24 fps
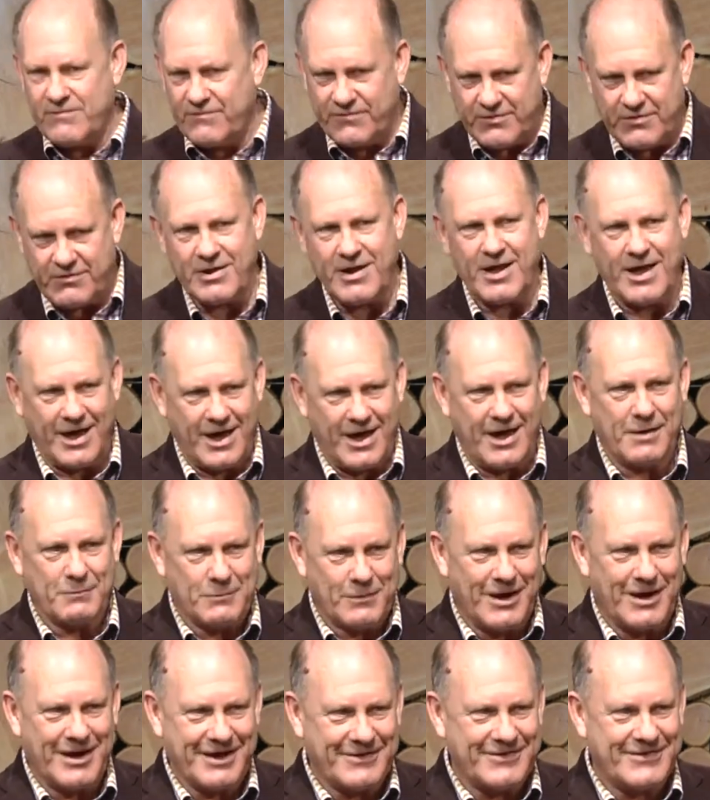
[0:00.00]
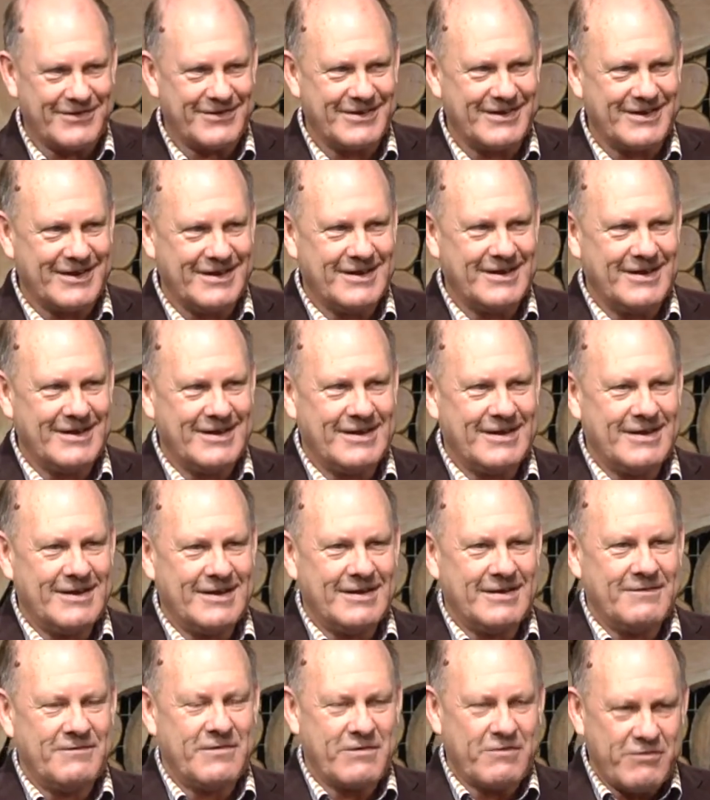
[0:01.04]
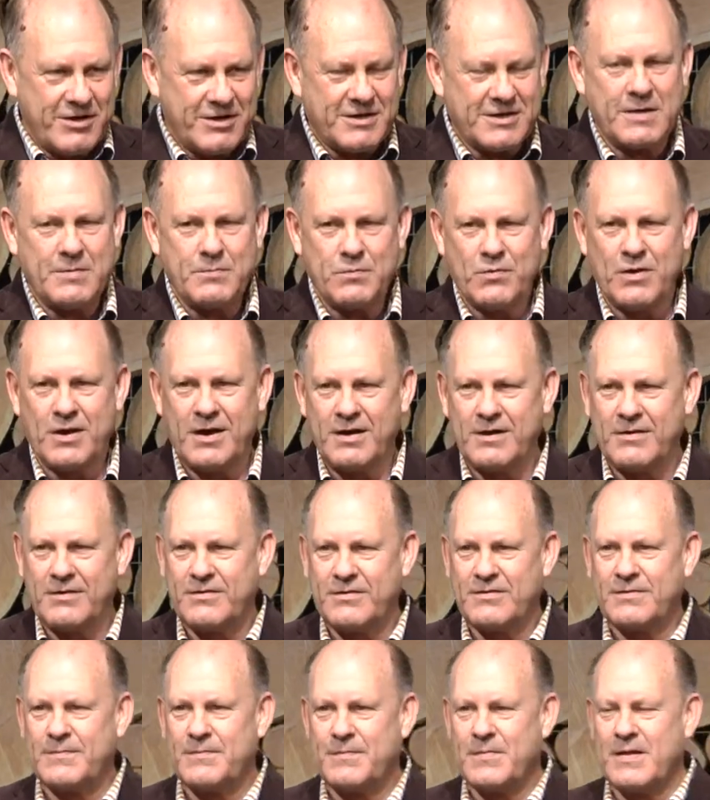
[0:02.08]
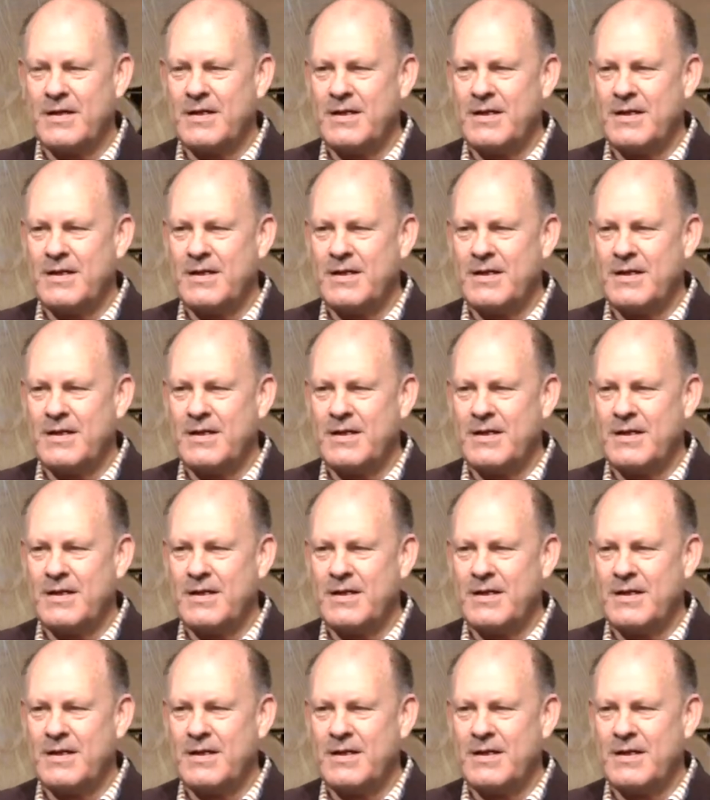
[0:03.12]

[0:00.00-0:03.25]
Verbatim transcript: very hard ways very deep ways.